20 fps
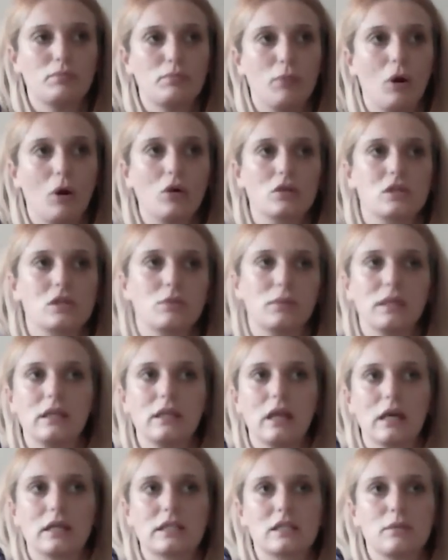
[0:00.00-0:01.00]
possibly
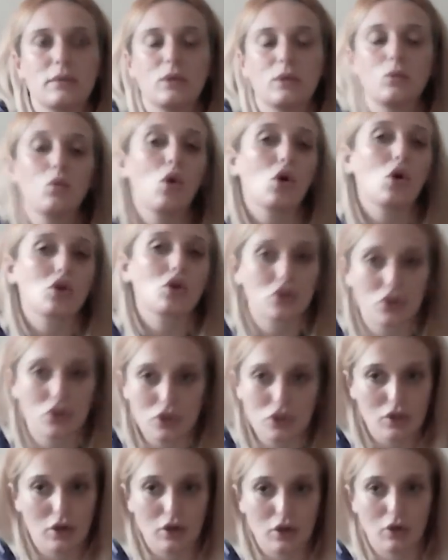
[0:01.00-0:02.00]
like to be washed a
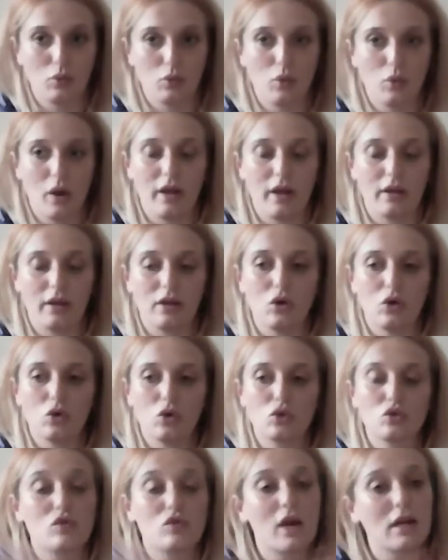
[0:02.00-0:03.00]
certain way,
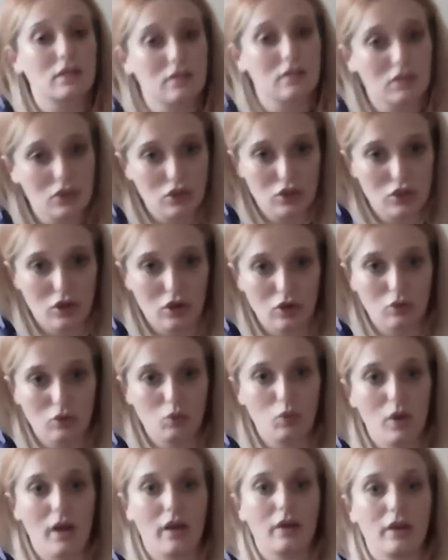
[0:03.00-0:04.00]
or dressed a certain
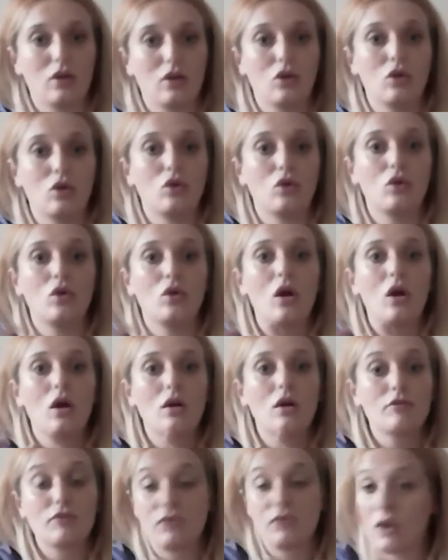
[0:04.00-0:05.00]
way, or
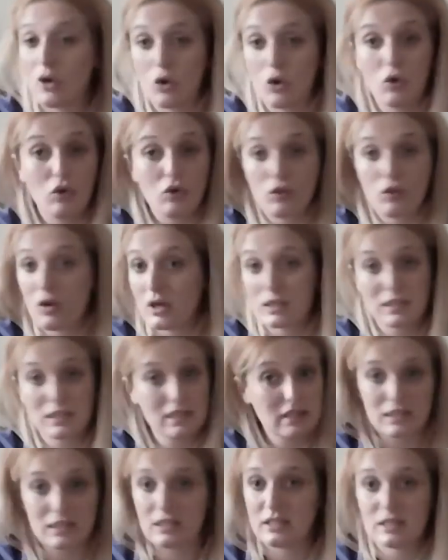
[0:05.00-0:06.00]

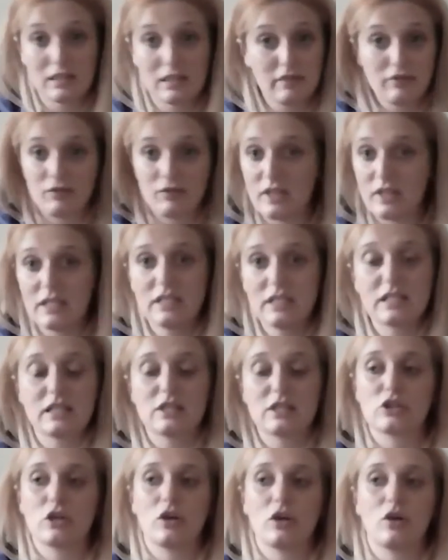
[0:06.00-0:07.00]
assisted in feeding a
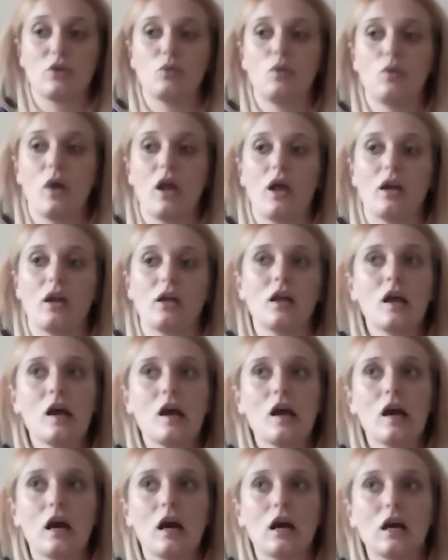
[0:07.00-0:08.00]
certain way,
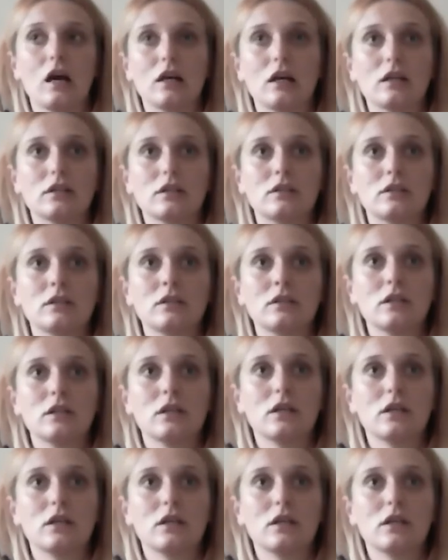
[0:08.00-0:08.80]
and